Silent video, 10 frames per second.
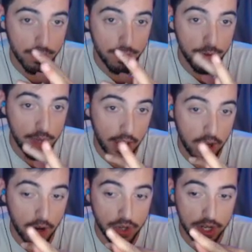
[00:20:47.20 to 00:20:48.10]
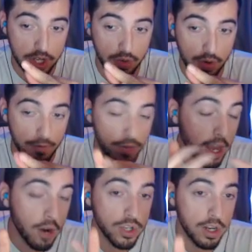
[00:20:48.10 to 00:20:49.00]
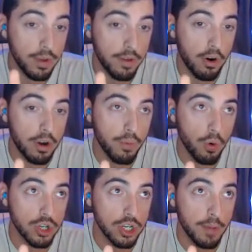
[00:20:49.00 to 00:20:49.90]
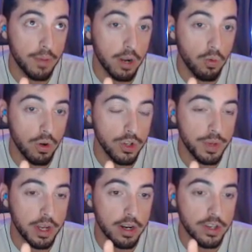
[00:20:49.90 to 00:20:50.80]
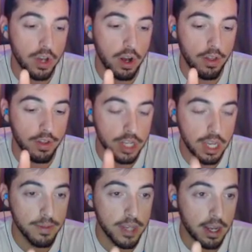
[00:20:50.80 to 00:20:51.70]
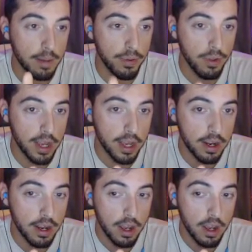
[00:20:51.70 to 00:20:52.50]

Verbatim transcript: Viego six and three. Viego is going to be a very important champion at Worlds because the teams that can play it